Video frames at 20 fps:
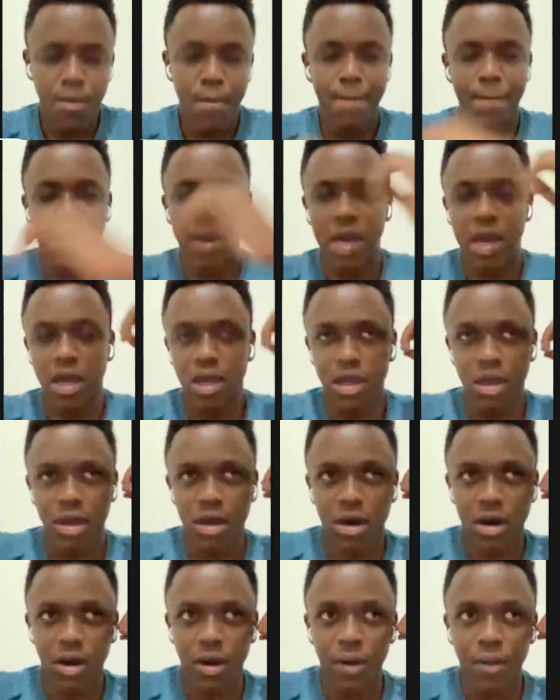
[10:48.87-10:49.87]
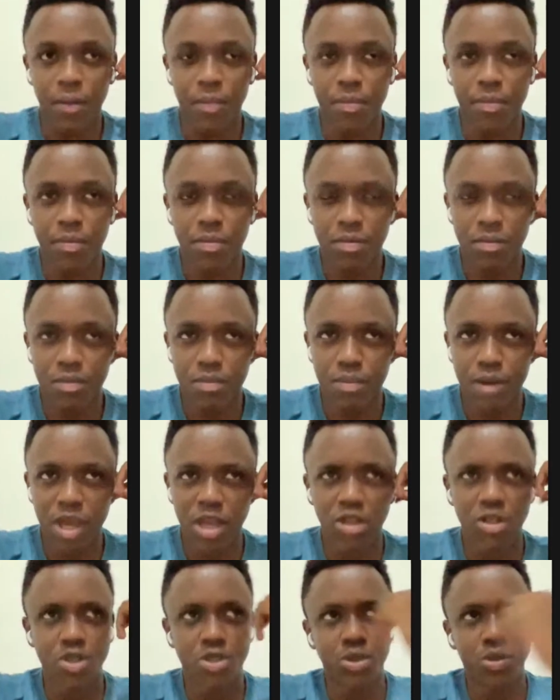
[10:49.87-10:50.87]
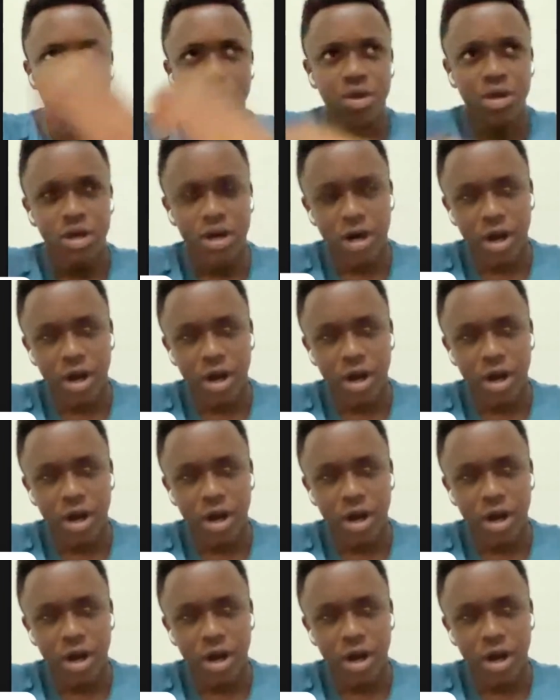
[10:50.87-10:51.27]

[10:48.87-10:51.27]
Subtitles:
May, June,